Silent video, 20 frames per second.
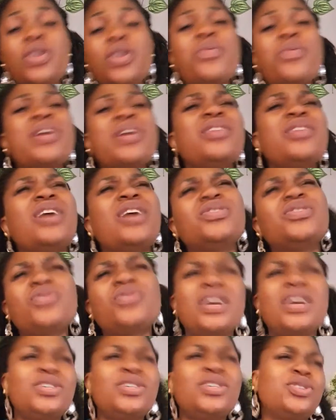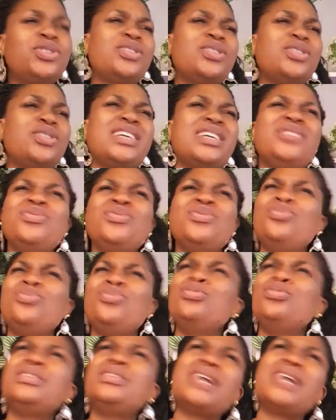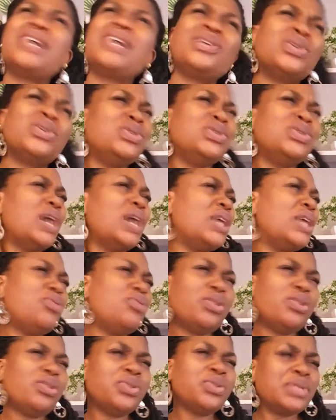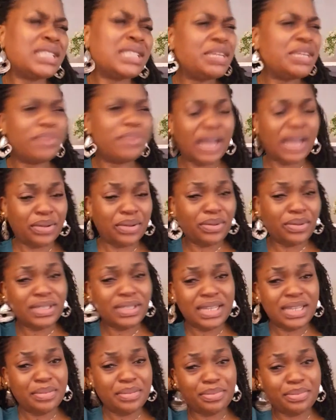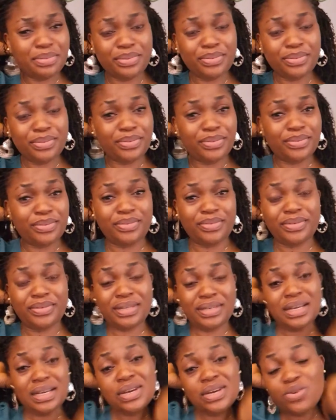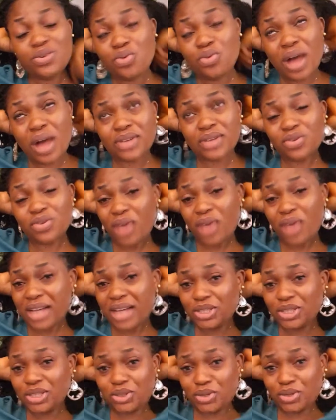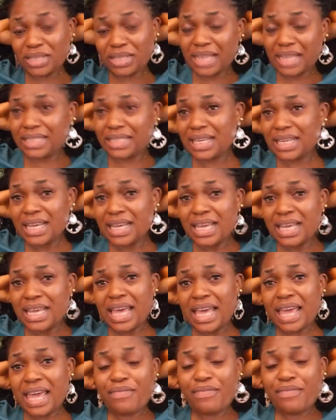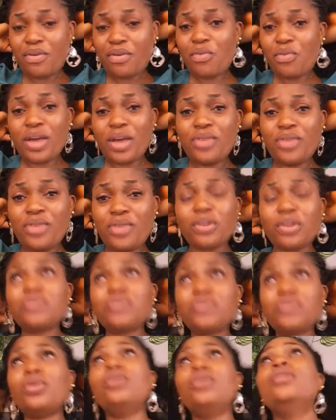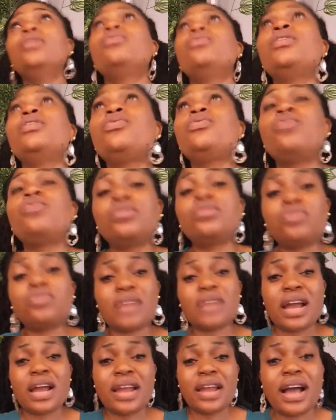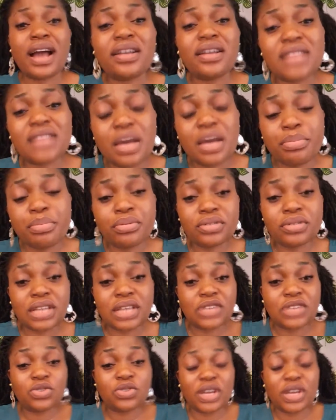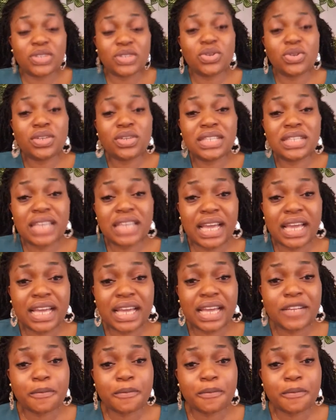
you are so anxious and you decide you want to sleep, you cannot sleep. You are so anxious that even when you want to carry out that process, you are so scared.